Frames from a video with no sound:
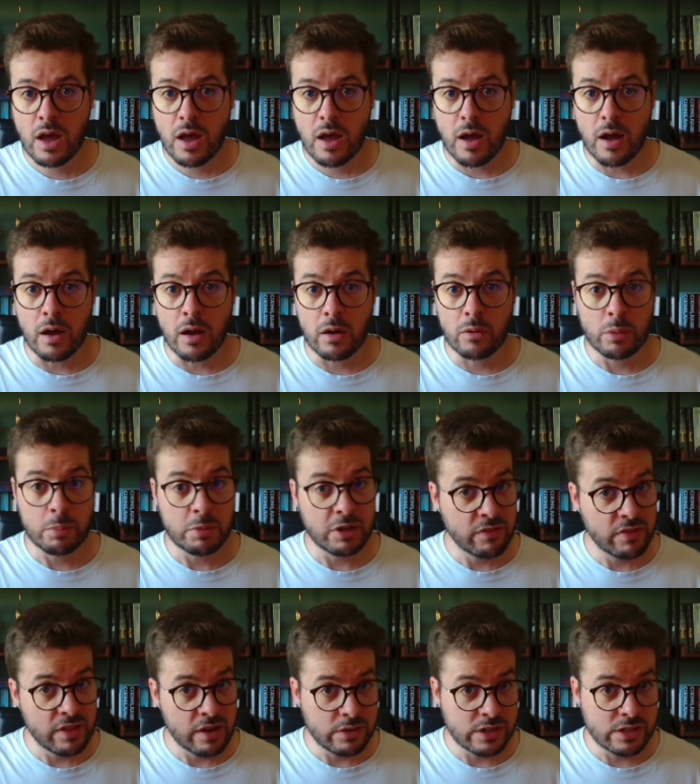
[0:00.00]
Uh, we
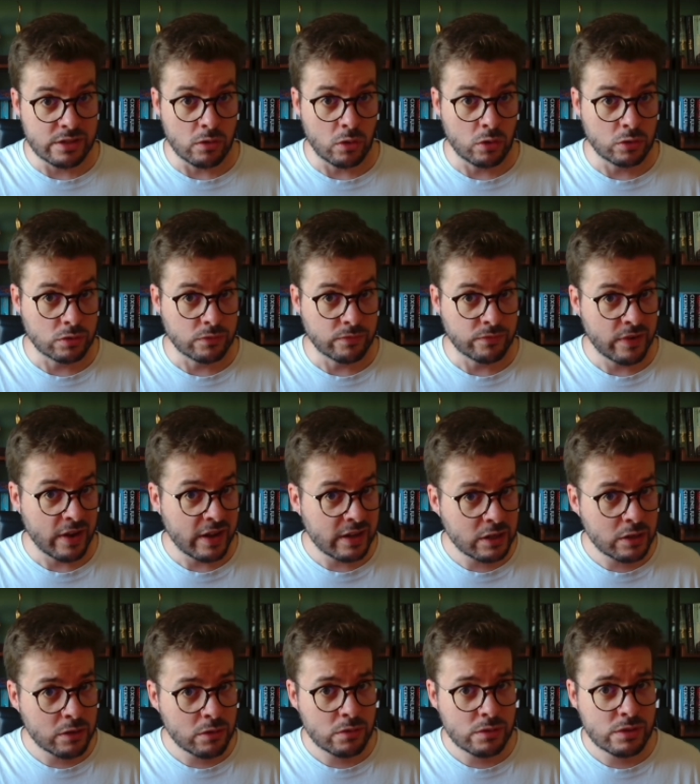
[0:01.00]
believe there is a lot of
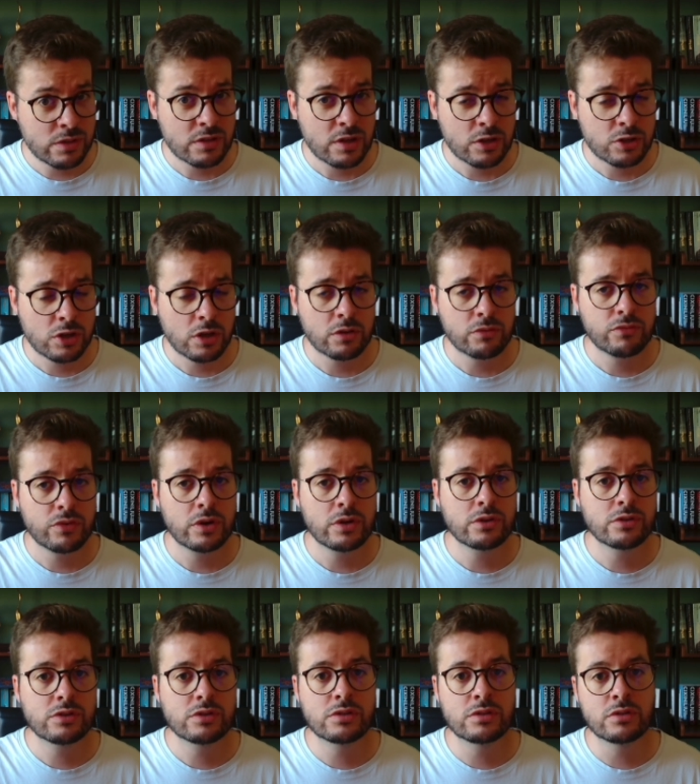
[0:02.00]
value in such a
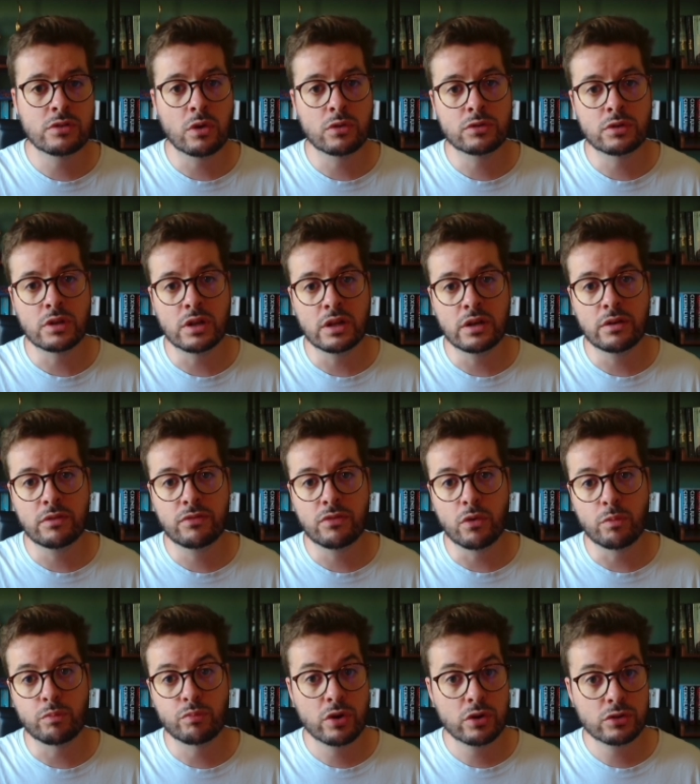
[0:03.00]
conference, not only for
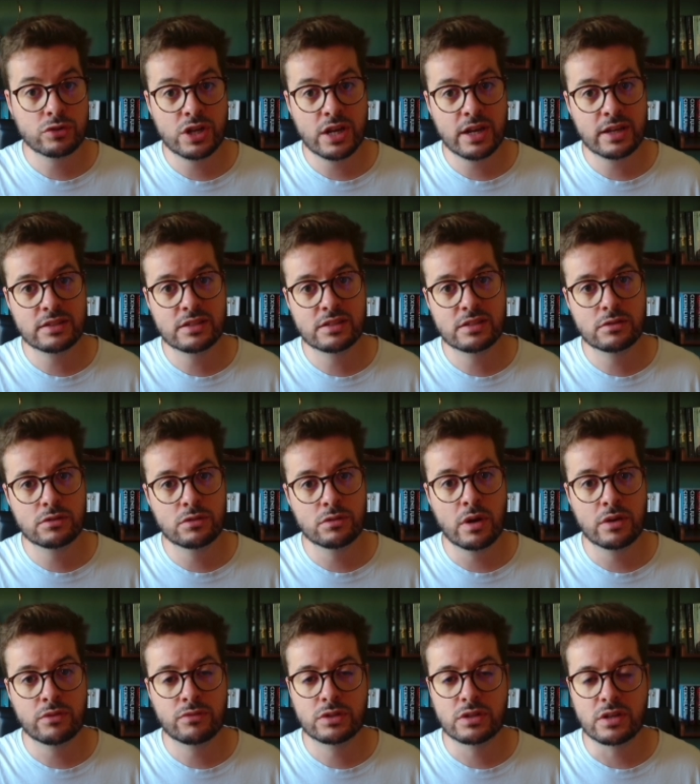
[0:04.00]
projects to
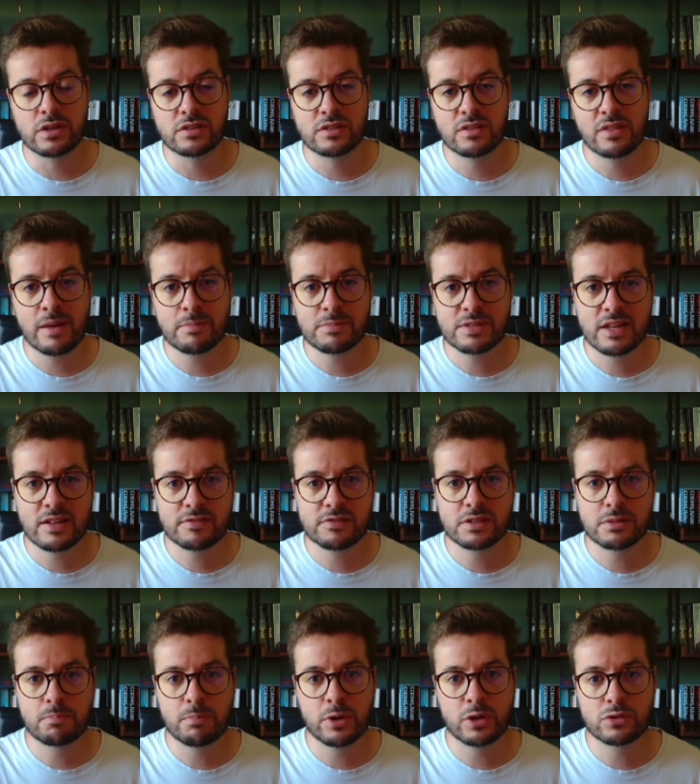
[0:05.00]
advertise
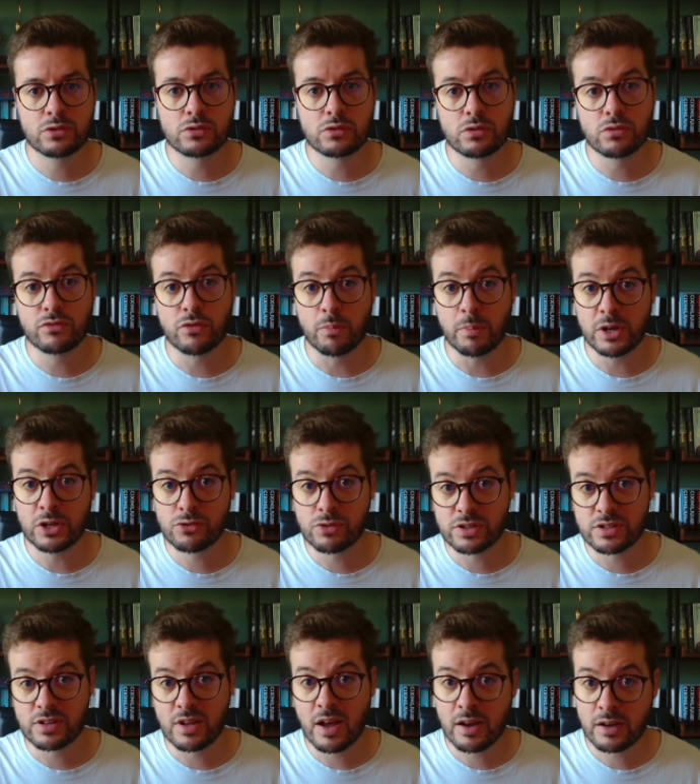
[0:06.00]
themselves, but also for
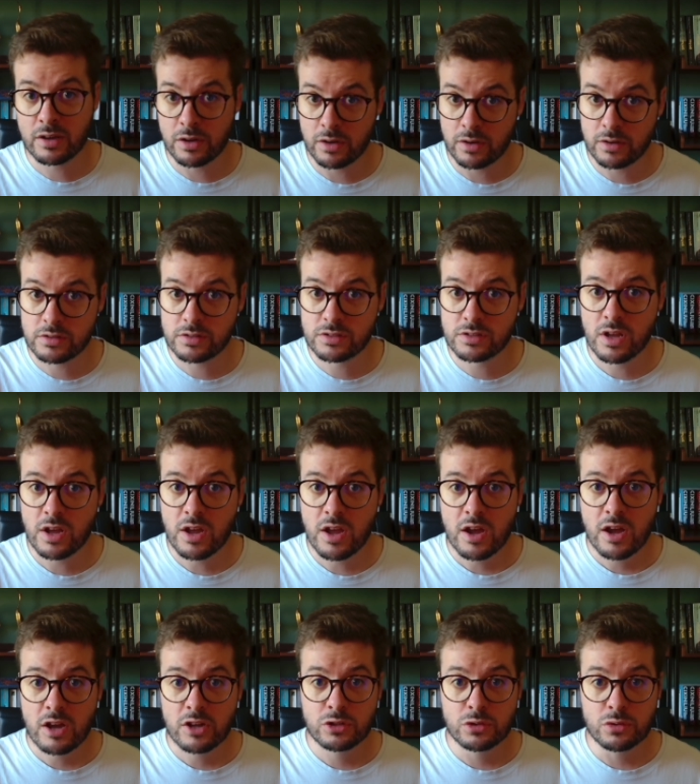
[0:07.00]
Matrix hackers
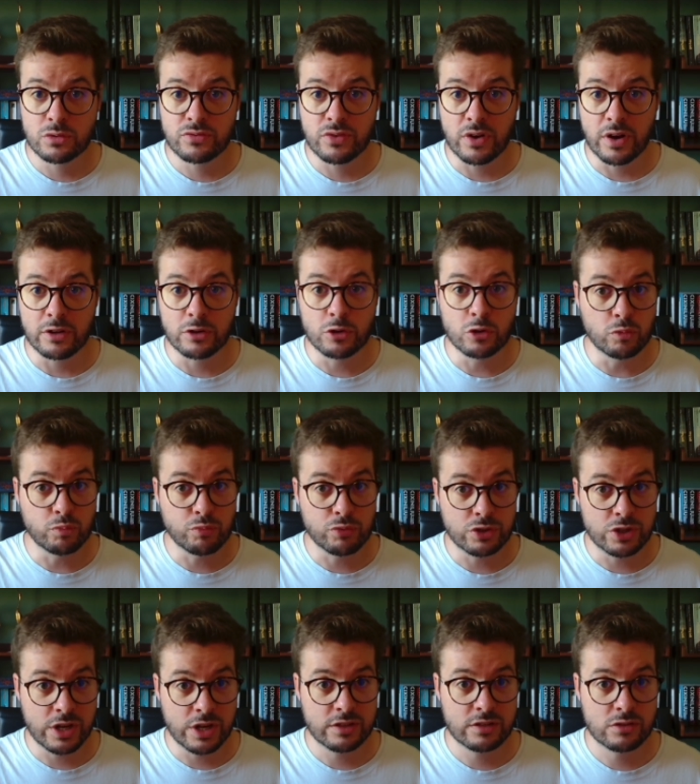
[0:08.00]
to find cool
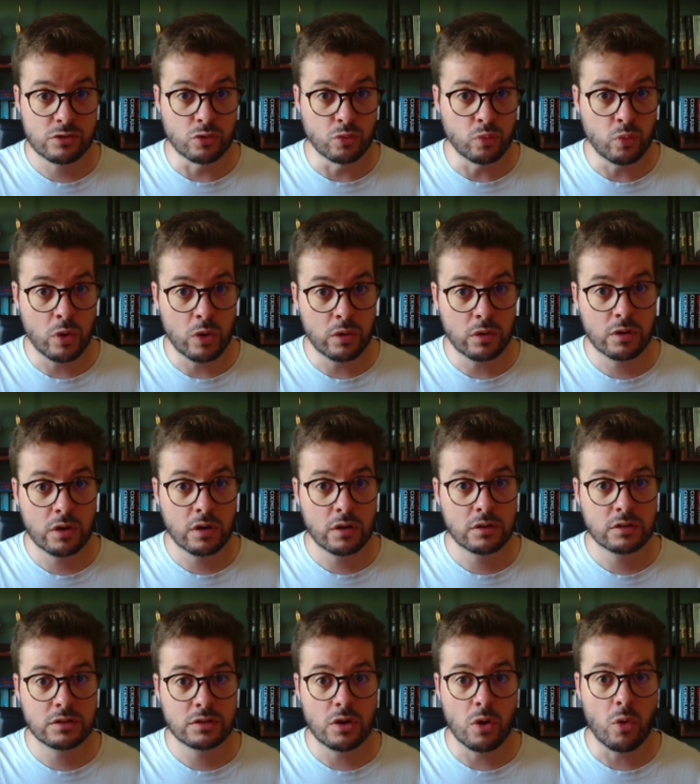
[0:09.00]
projects to work
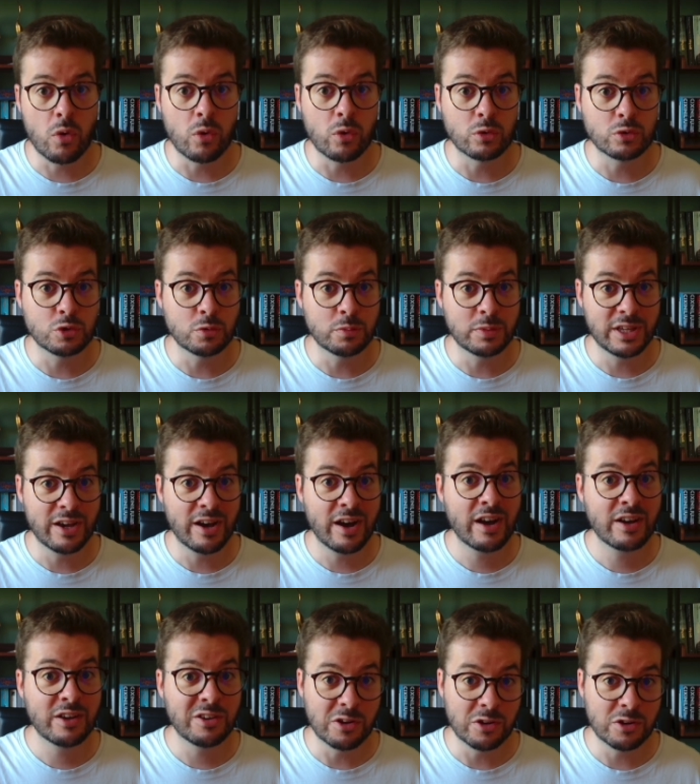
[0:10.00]
on or to be
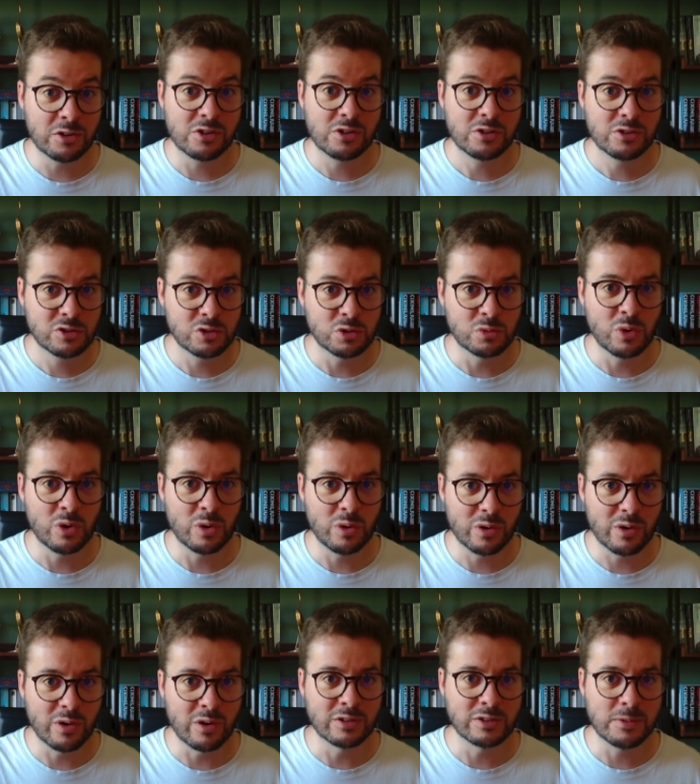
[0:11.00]
hired to
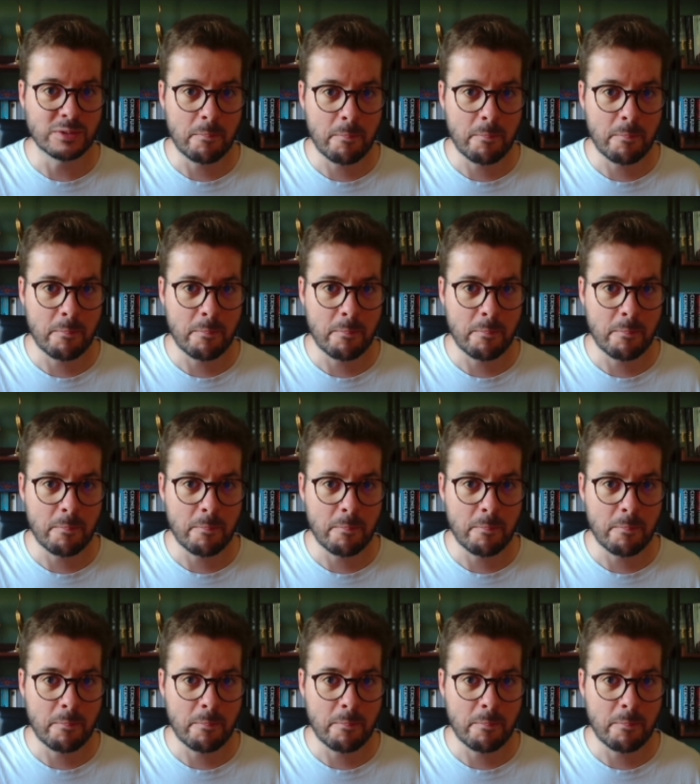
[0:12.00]
work on.